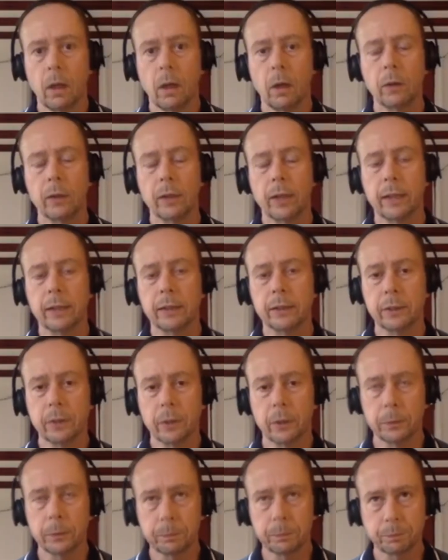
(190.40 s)
Okay,
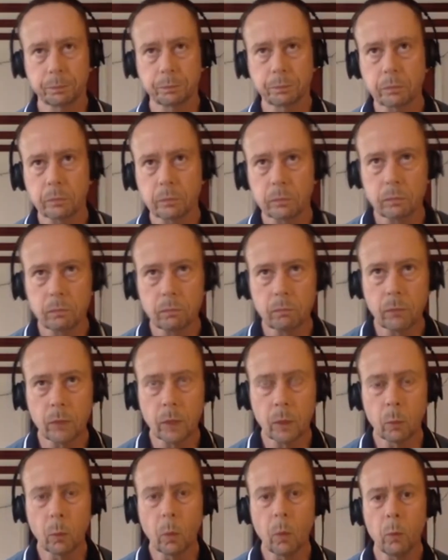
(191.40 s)
so
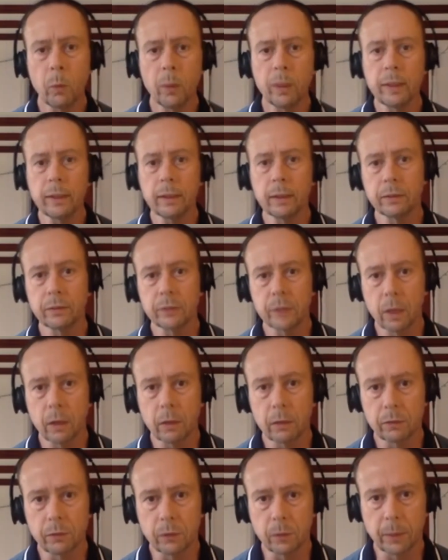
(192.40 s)
what we have
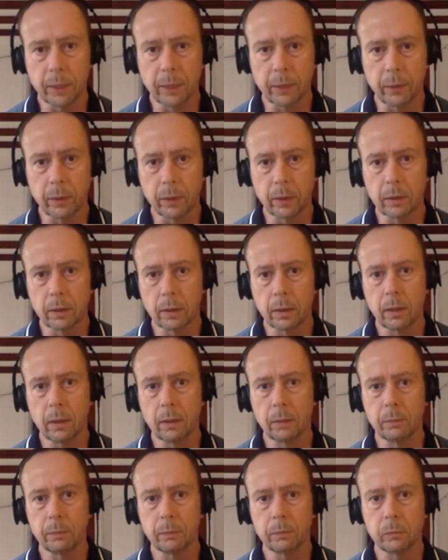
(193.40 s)
done from our
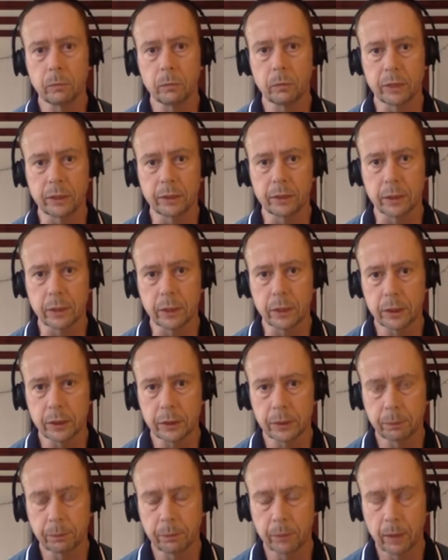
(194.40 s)

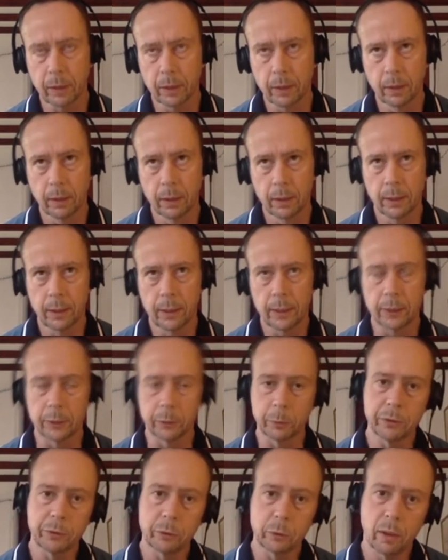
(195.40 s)
research is
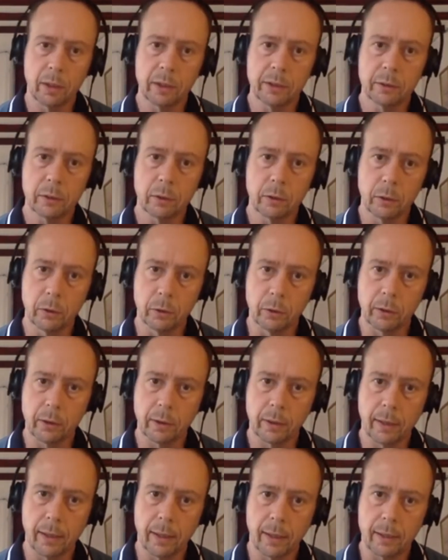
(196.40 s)
we've tried to look
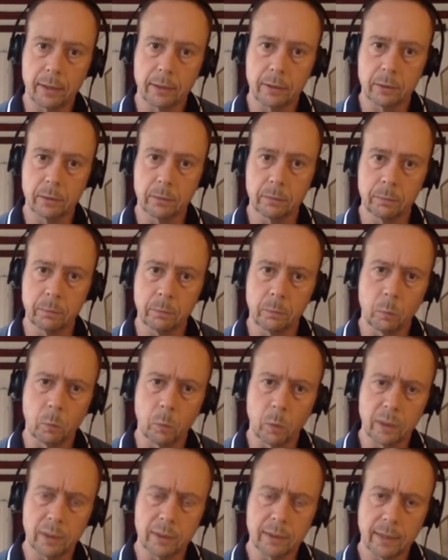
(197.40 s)
at
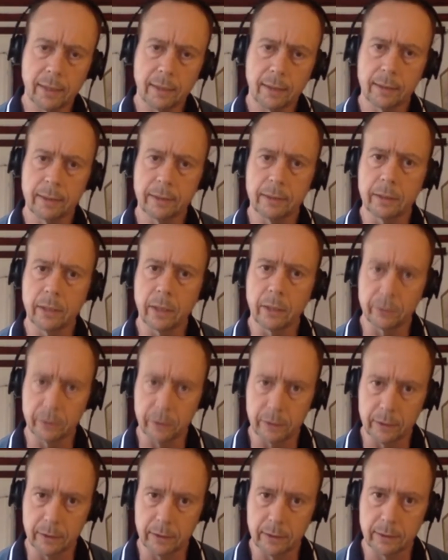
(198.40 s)
what exactly
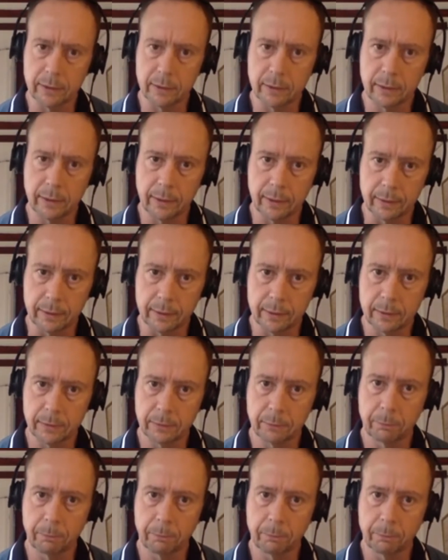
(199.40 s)
governance is